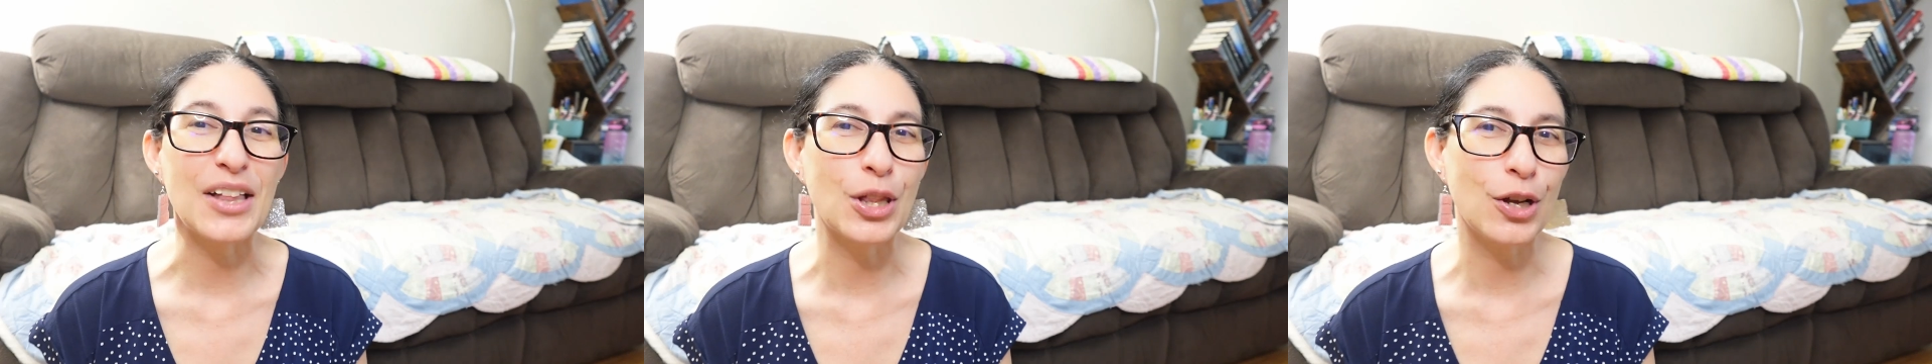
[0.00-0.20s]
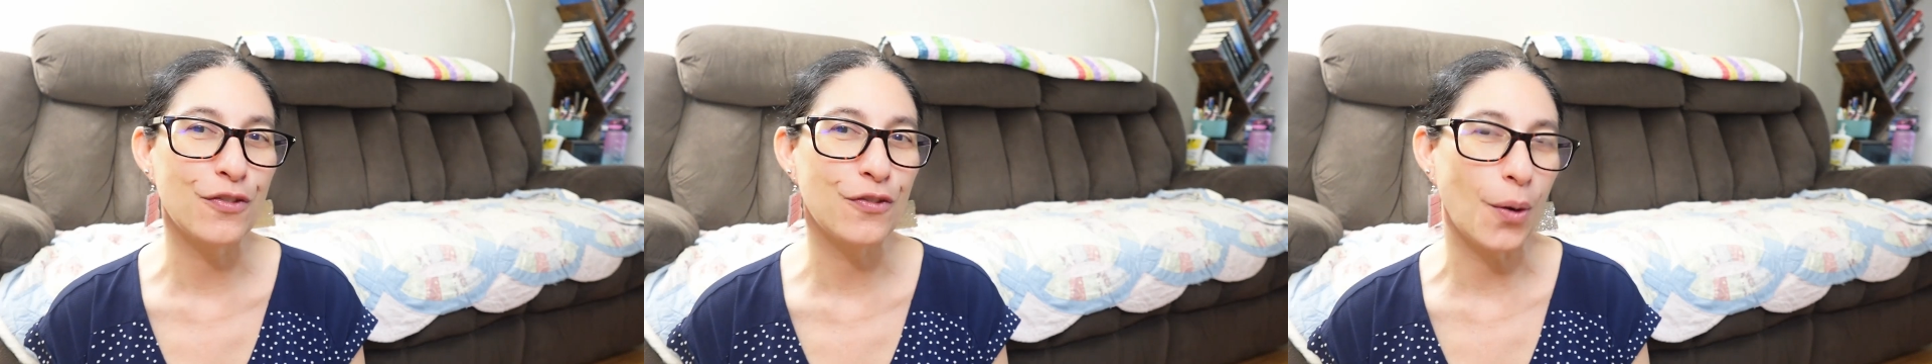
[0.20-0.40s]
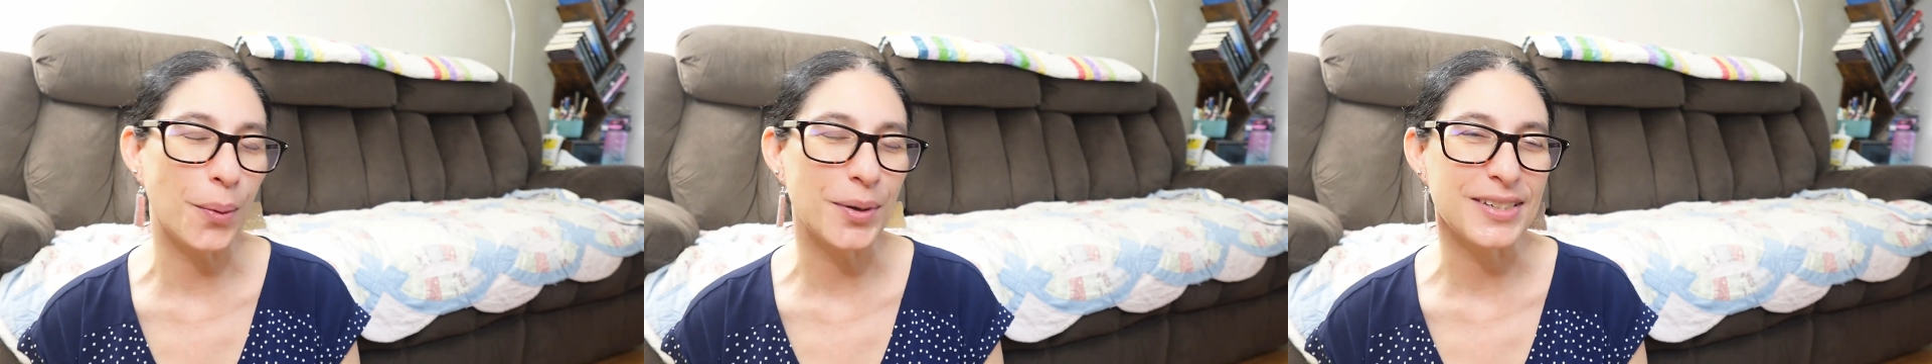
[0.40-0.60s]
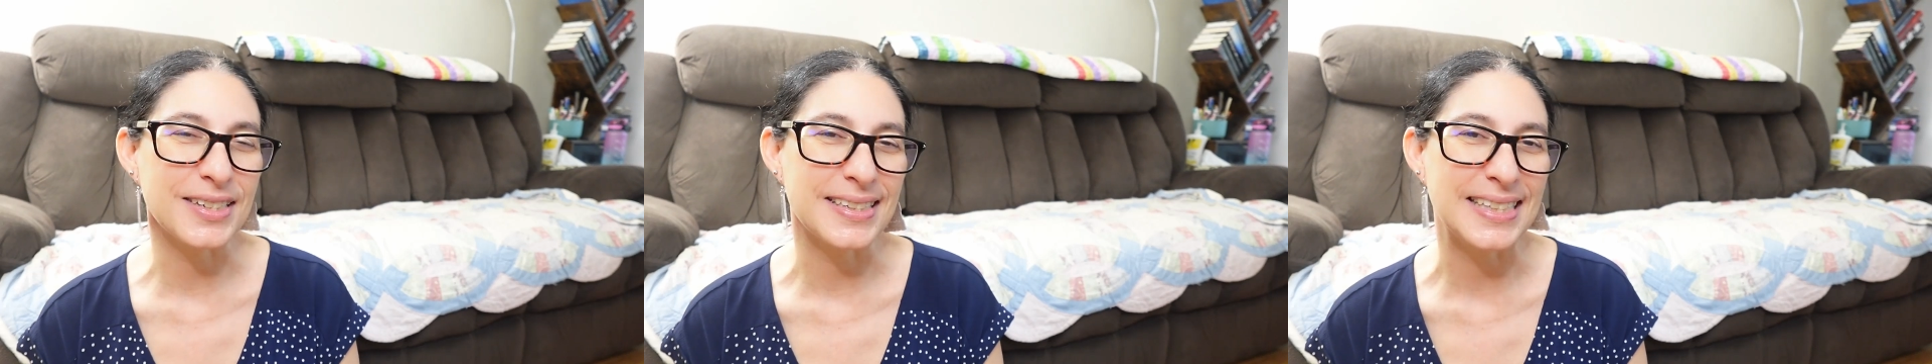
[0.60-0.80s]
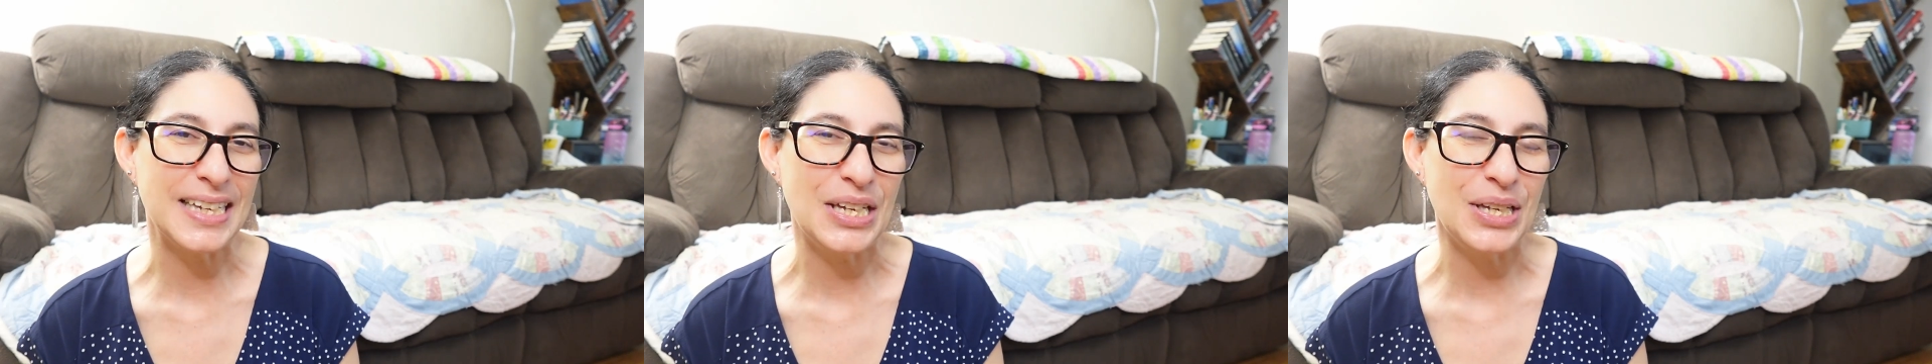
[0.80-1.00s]
look forward
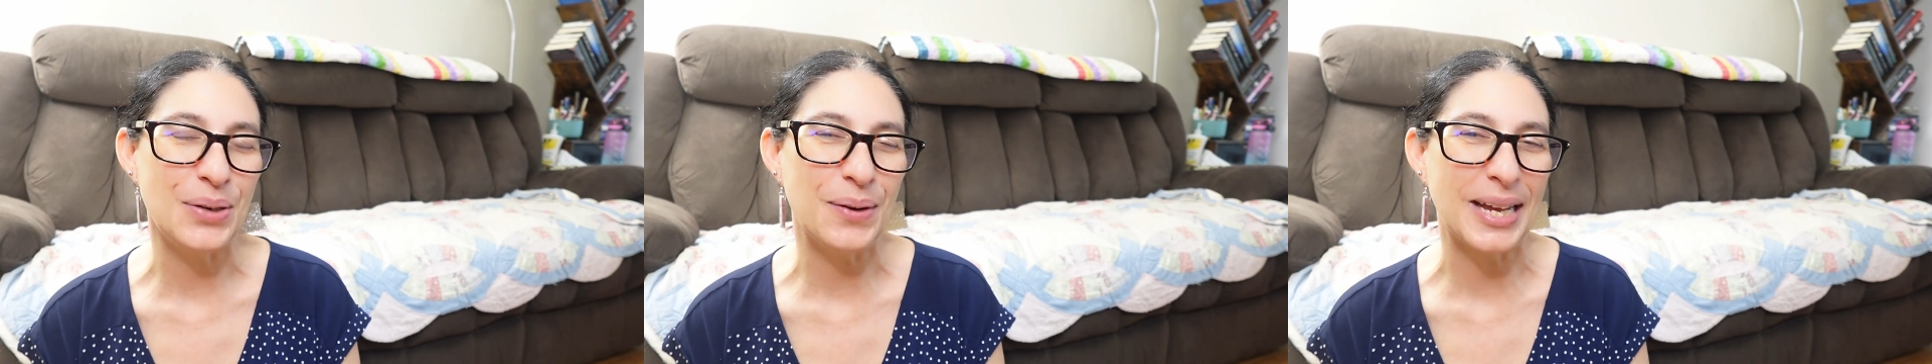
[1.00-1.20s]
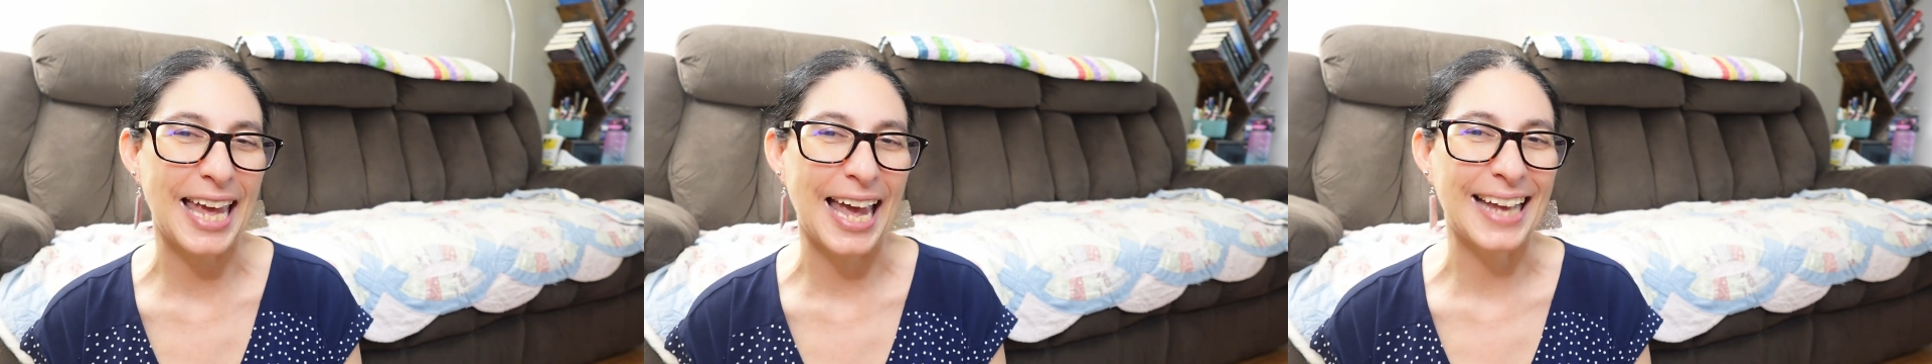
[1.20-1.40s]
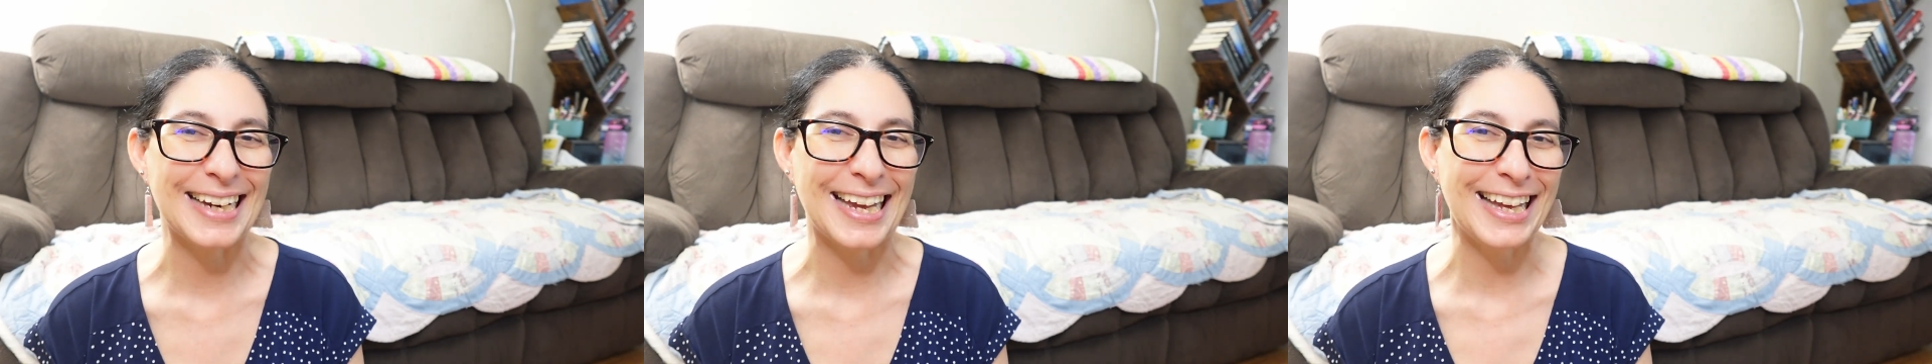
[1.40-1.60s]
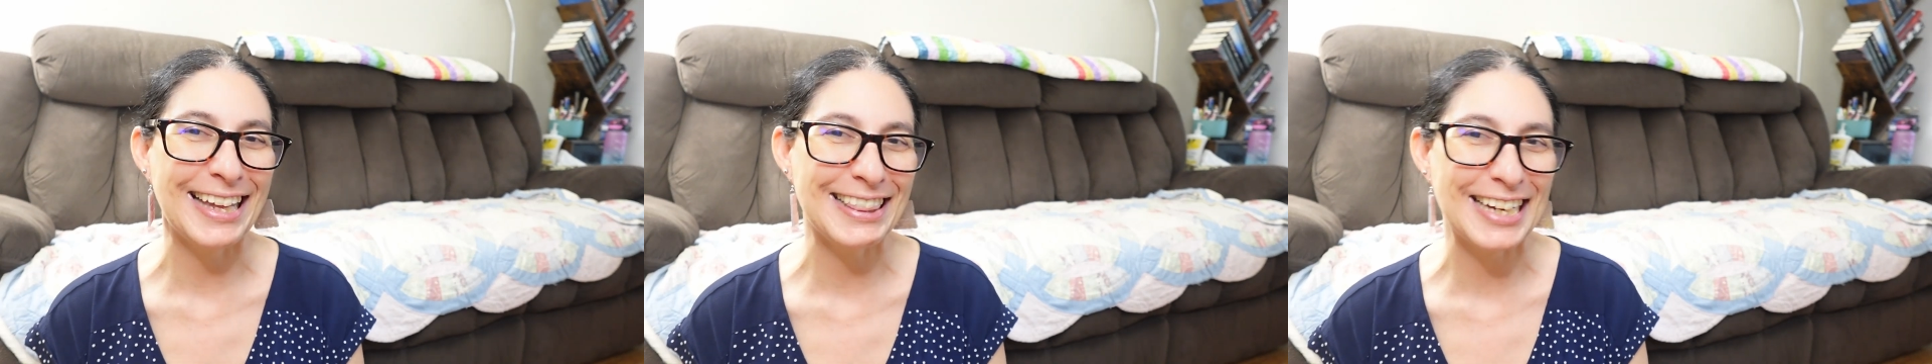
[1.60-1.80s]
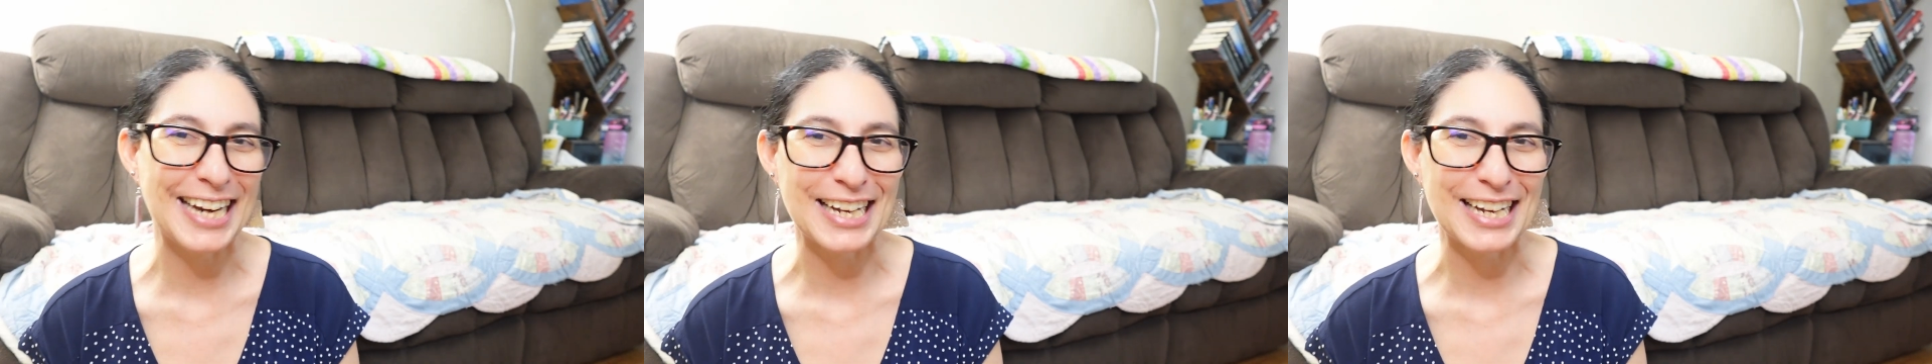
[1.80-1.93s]
to seeing you again in the